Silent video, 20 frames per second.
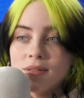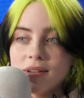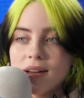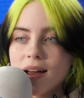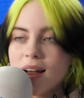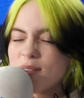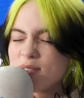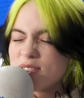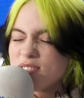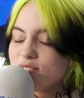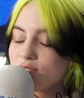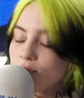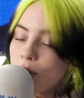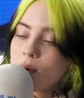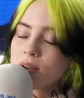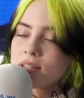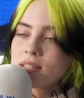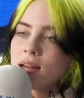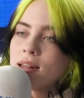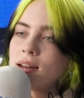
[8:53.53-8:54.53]
Wow. I was
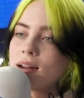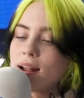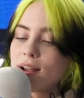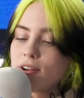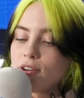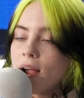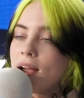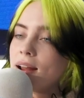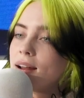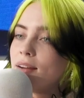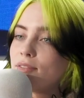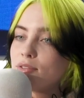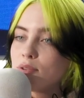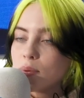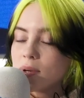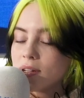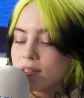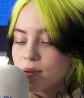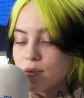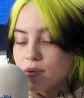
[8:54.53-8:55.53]
so excited. I cried
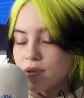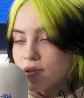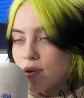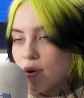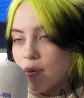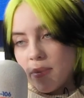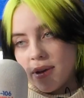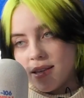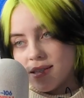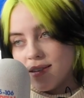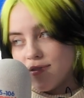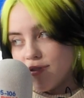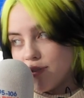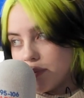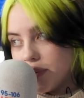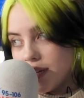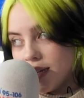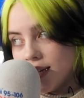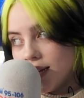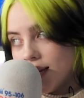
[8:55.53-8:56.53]
afterwards. It was so amazing for
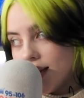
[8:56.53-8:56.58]
me.